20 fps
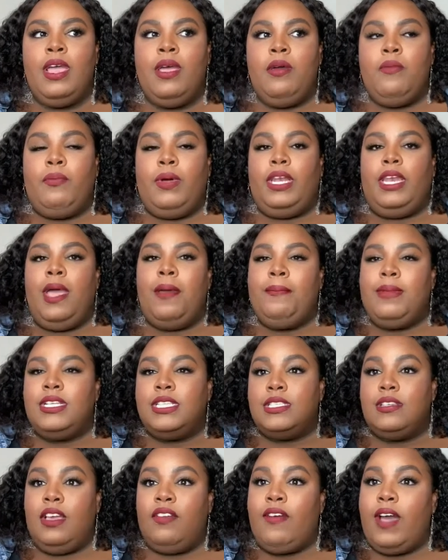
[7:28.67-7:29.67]
but let me
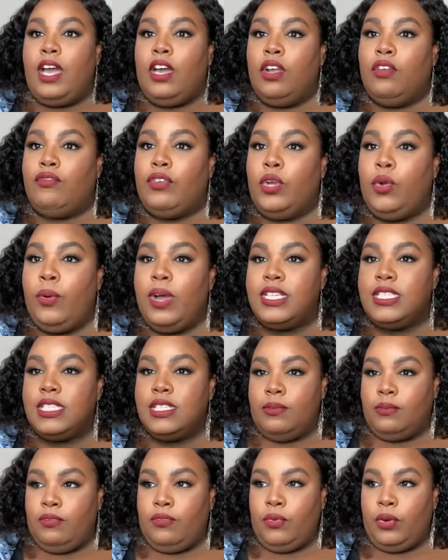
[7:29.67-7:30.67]
see if I can request
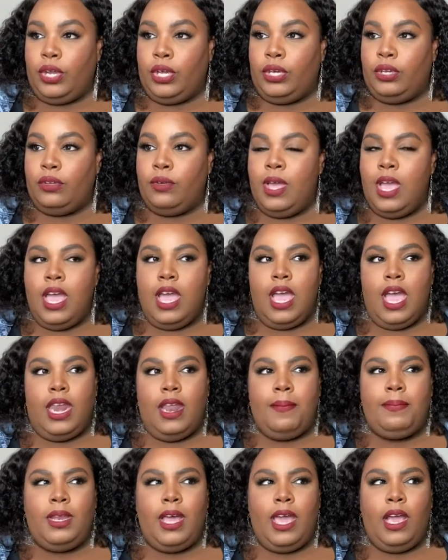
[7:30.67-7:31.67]
them for you. And
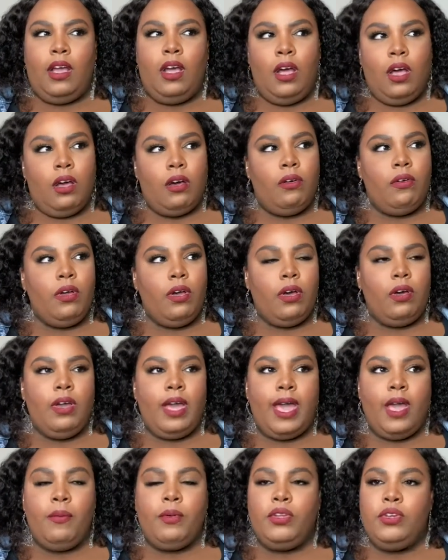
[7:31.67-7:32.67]
I'm like, oh,
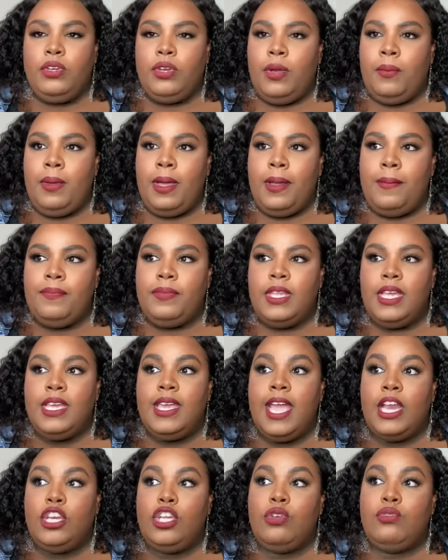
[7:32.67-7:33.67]
okay, well, you know what?
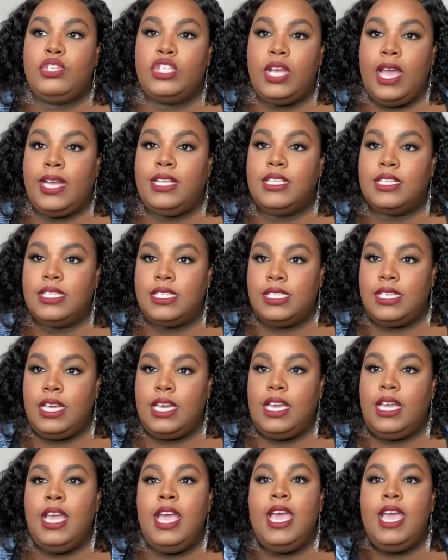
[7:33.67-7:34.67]
Can you check to
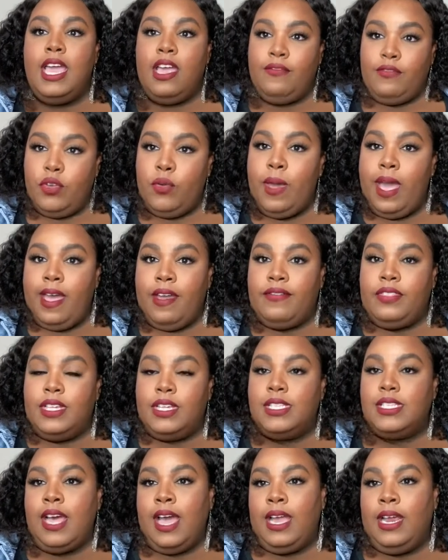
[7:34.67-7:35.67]
see if you have
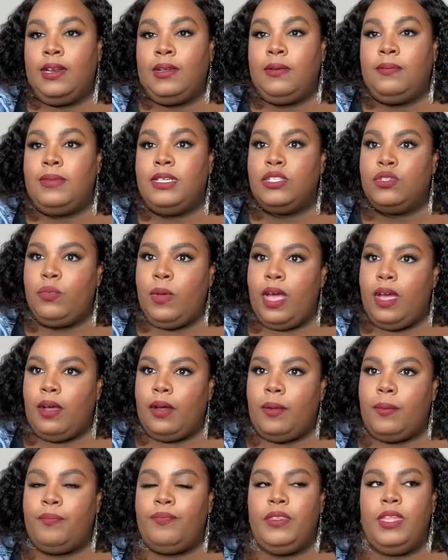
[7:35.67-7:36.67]
this item as
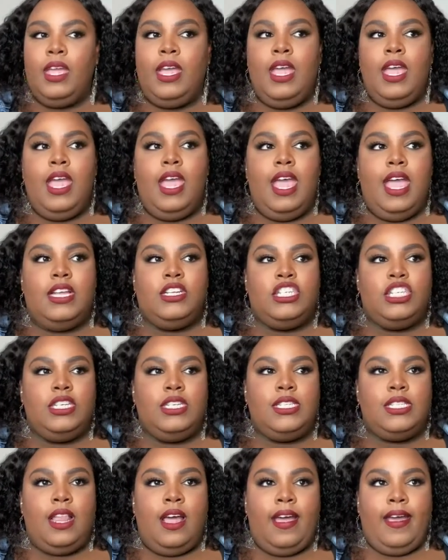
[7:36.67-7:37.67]
well? And
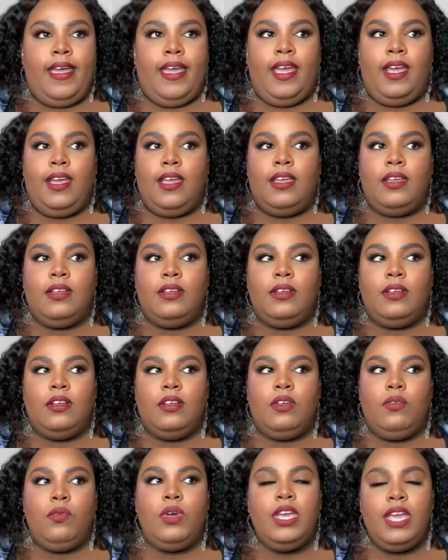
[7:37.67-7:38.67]
she's like,
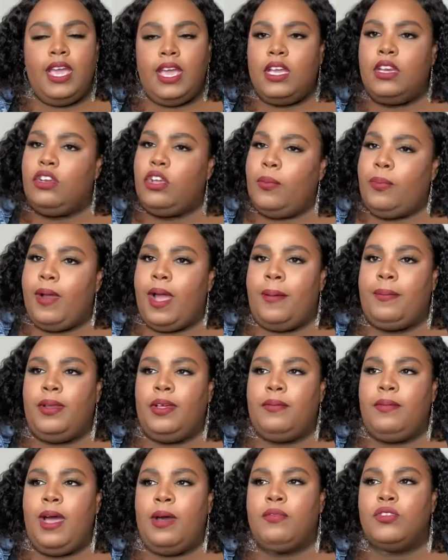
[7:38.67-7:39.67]
well, yeah, no
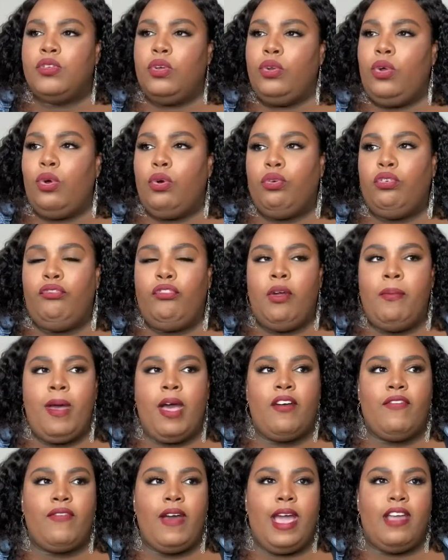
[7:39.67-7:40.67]
problem. I was on hold for
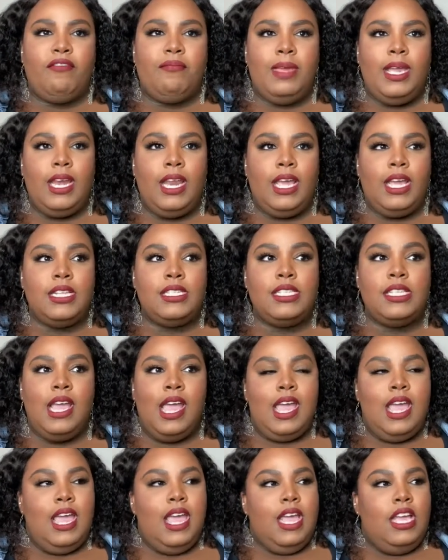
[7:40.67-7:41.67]
about five minutes.
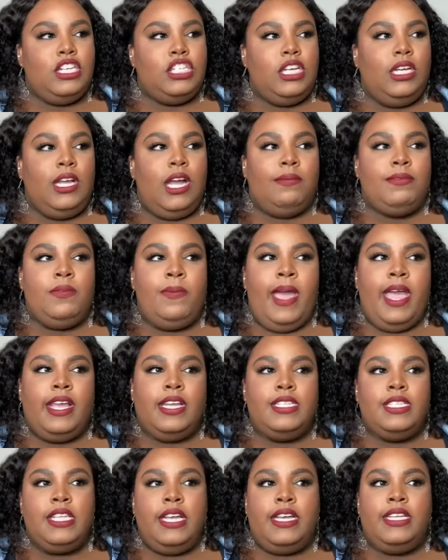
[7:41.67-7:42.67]
She comes back
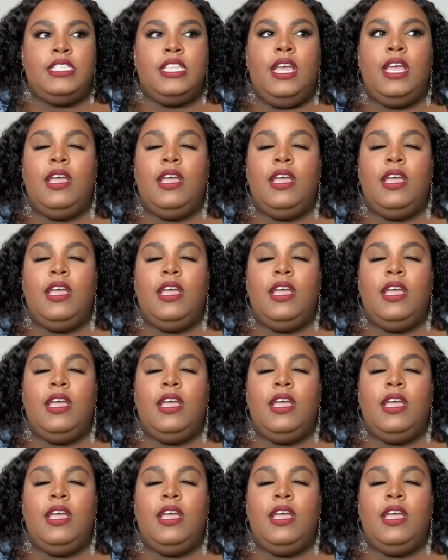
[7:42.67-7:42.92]
and says,